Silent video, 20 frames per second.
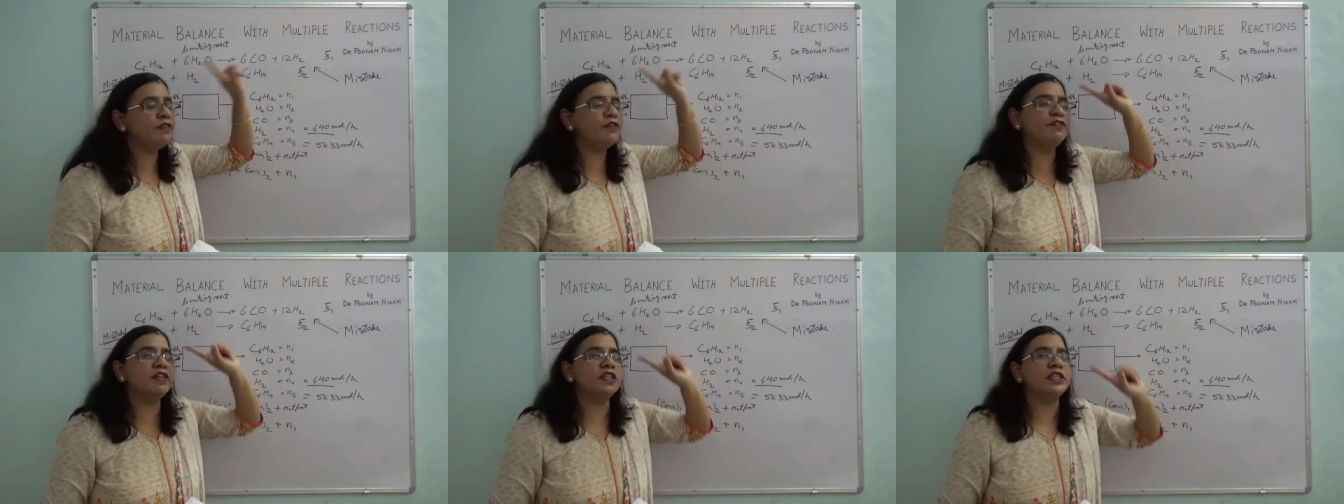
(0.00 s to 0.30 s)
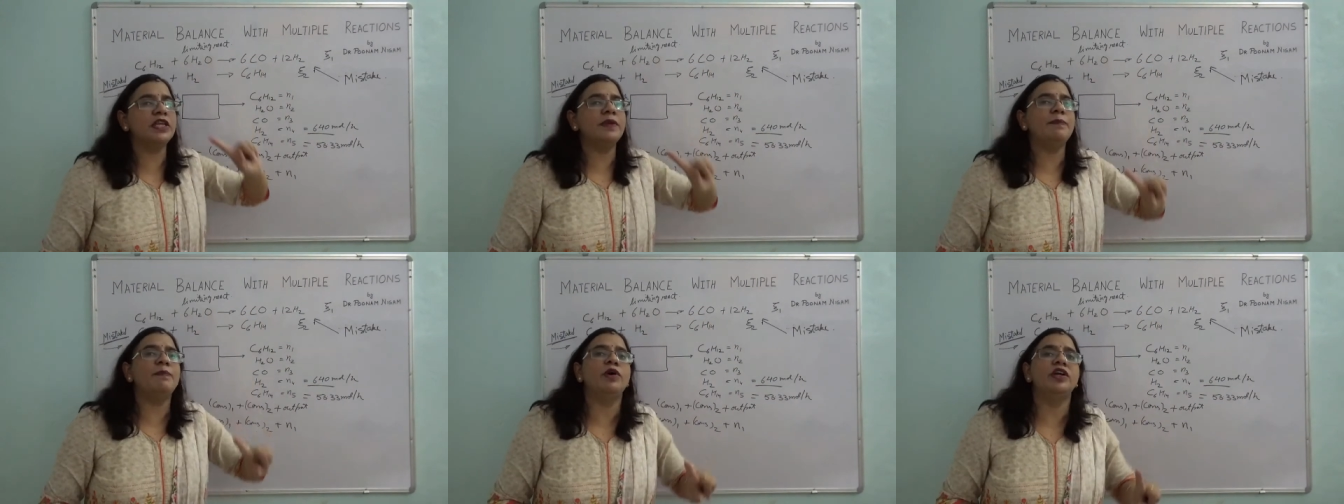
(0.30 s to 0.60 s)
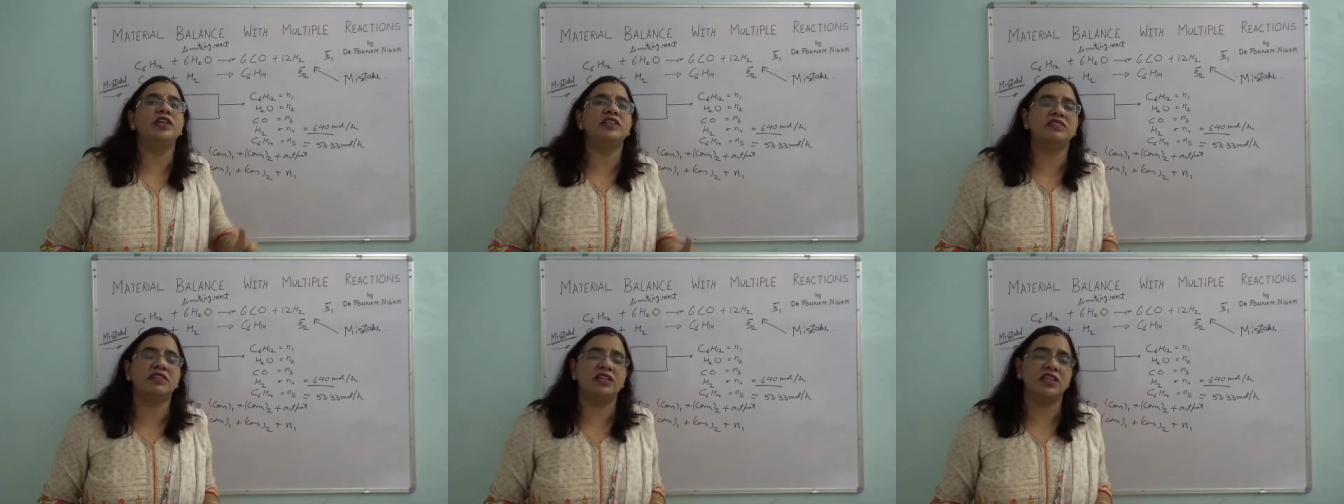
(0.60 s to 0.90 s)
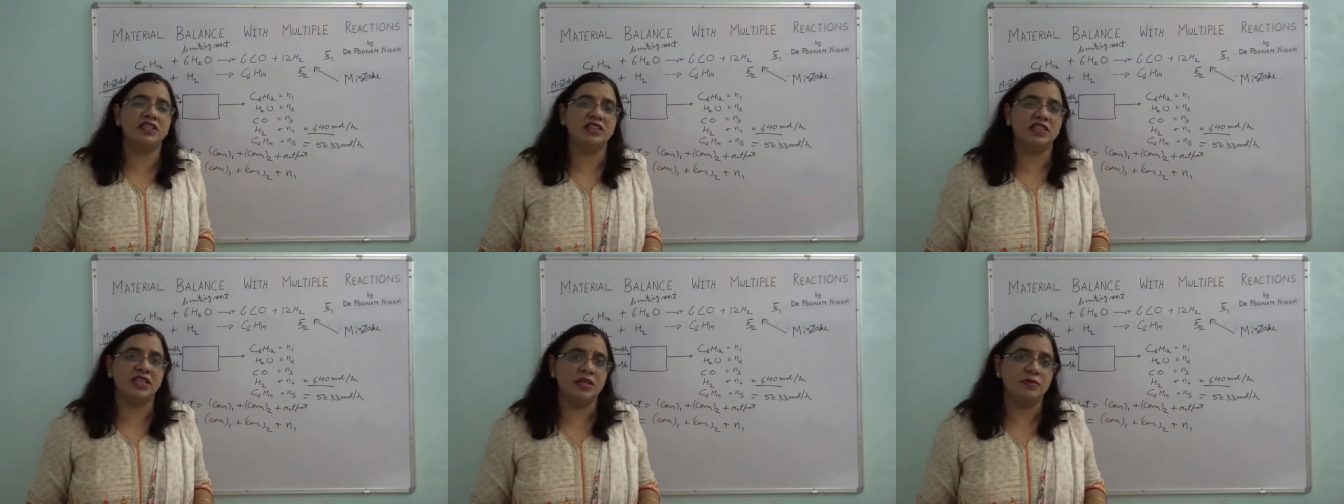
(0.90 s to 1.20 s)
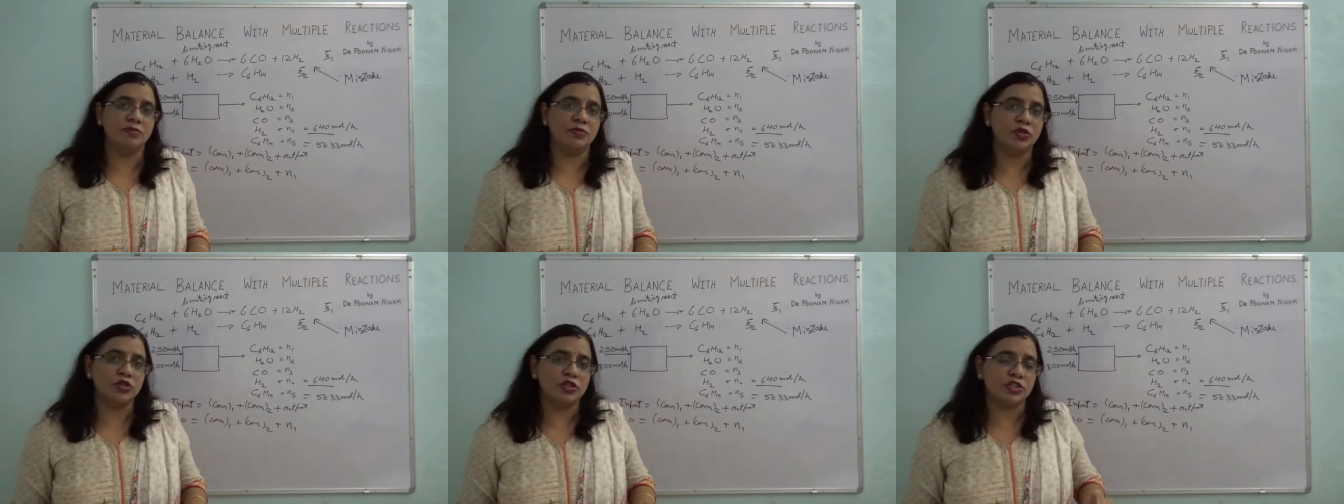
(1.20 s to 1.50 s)
fifty-three point three three
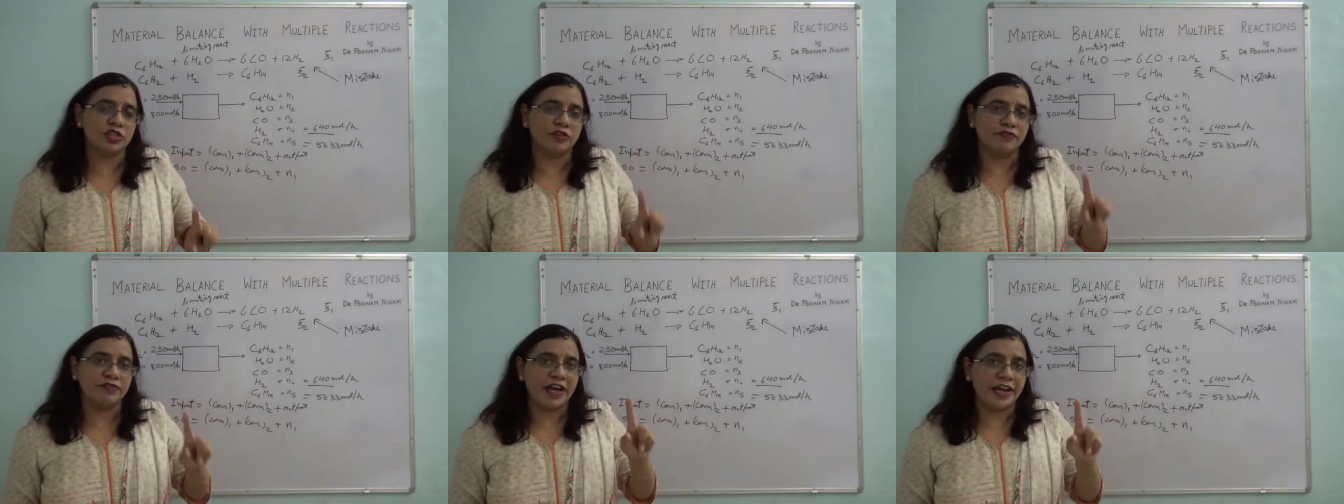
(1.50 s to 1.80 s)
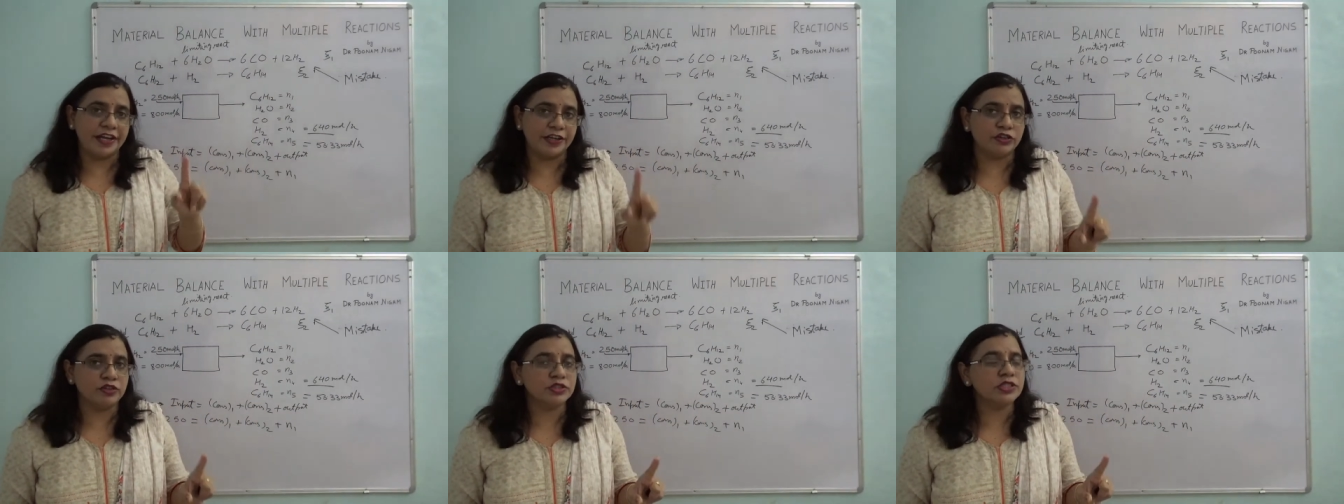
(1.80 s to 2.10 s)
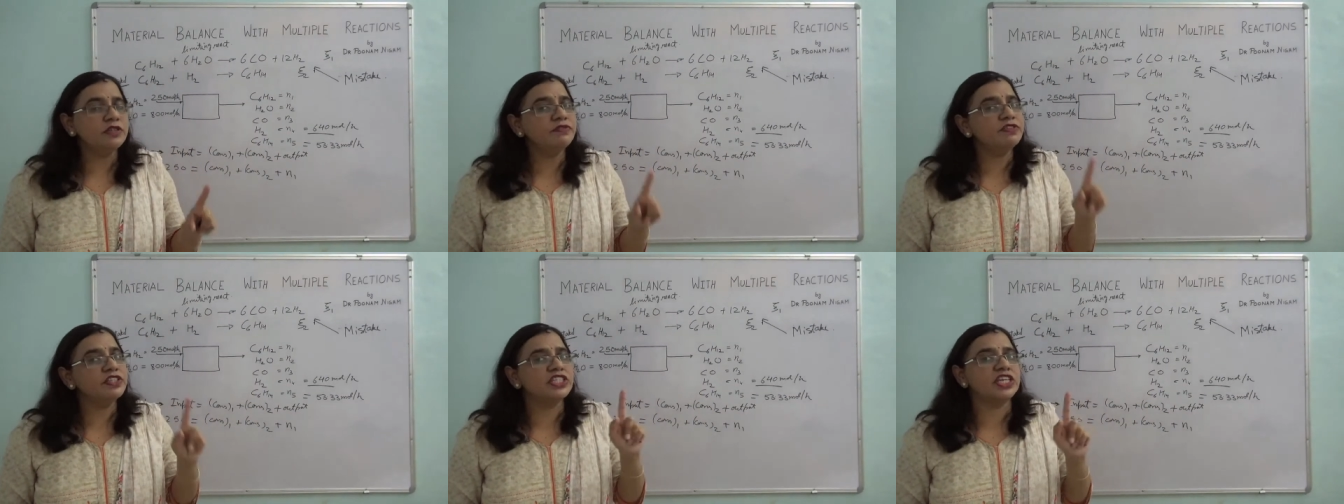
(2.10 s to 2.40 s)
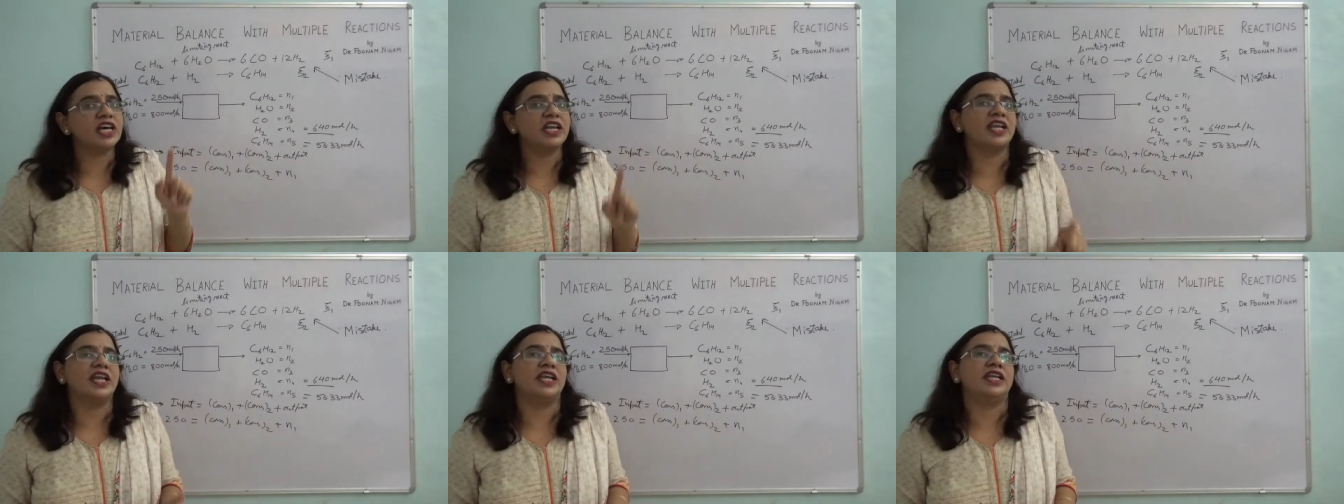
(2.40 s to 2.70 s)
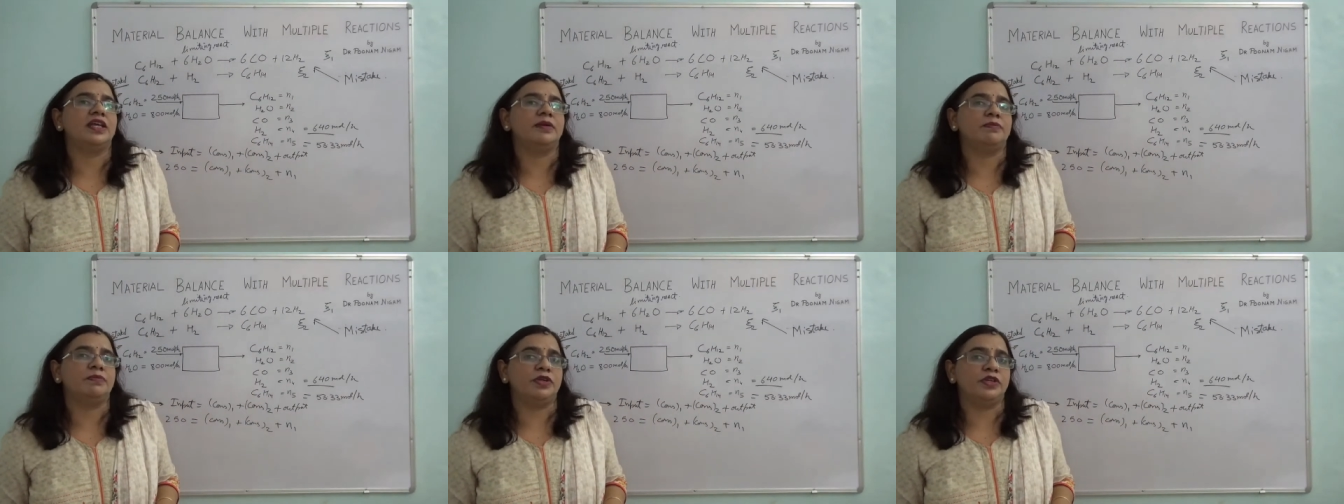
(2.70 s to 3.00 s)
moles of hydrogen which are
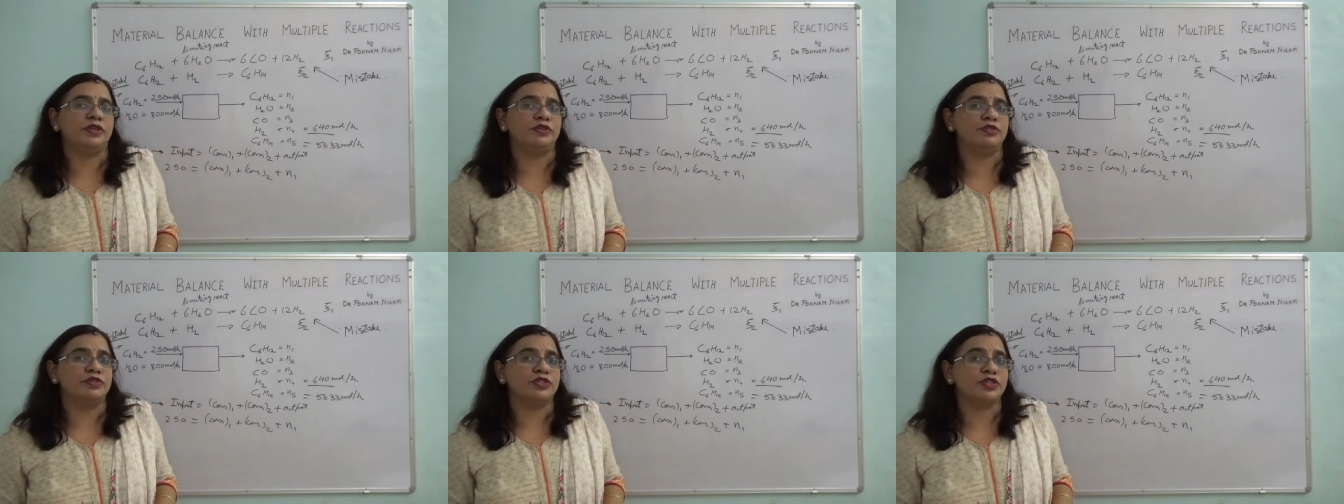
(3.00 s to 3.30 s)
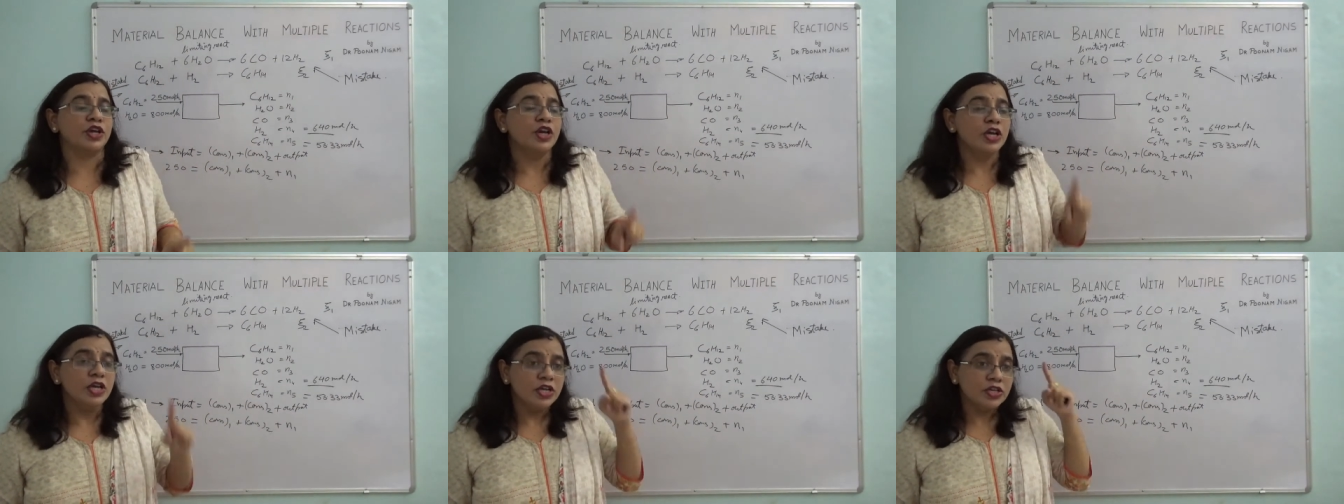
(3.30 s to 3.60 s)
getting produced.